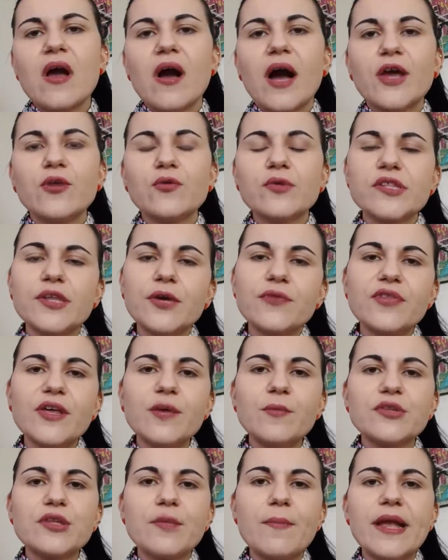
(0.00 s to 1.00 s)
I also
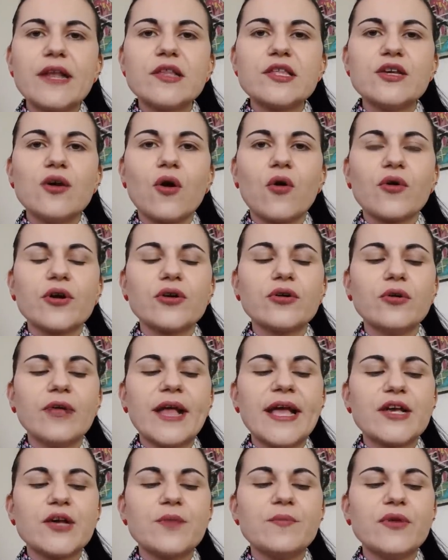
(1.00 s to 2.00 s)
think with Amenti Oracle,
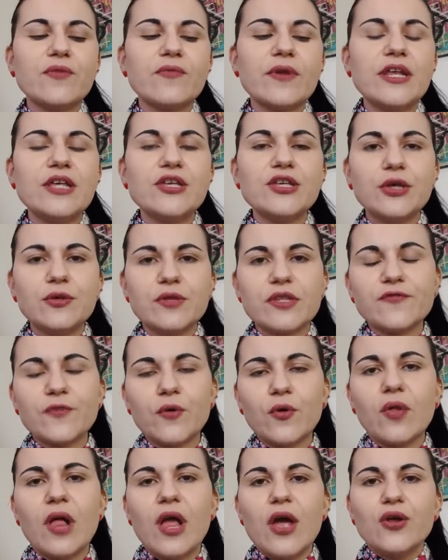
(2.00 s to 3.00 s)
it can be really
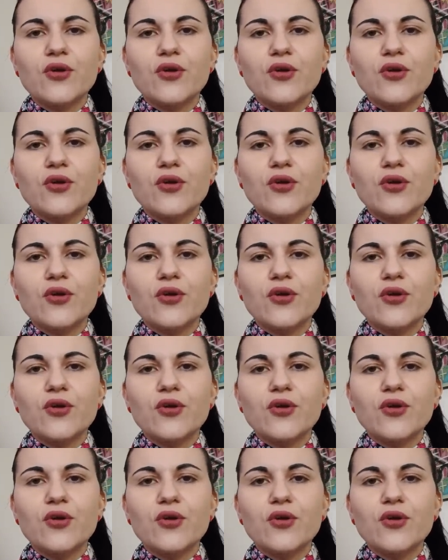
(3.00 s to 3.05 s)
useful